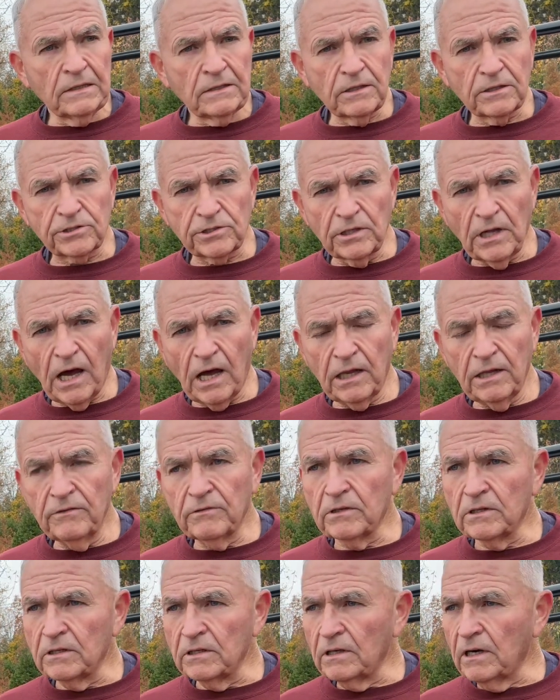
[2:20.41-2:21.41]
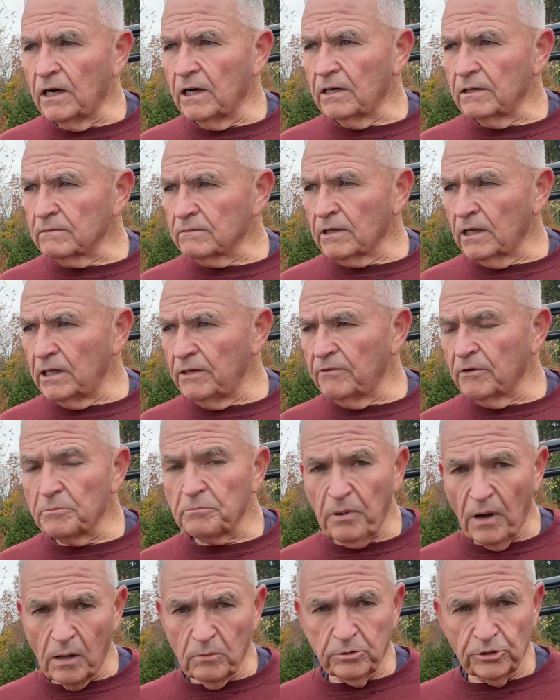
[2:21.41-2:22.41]
that's not even
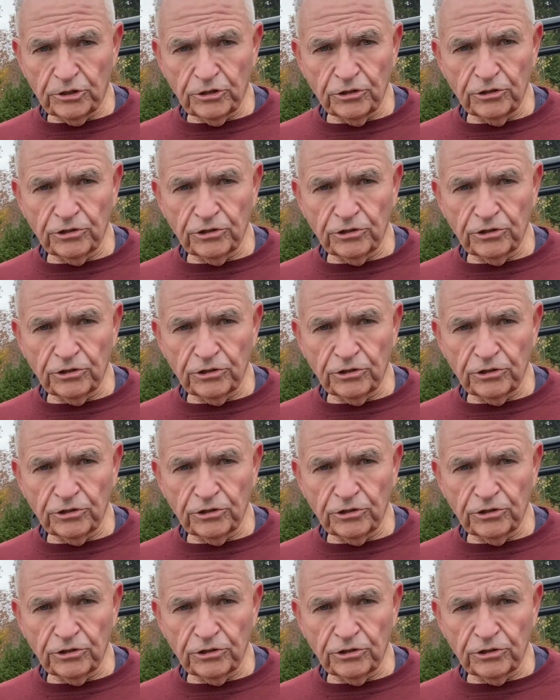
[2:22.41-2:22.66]
published.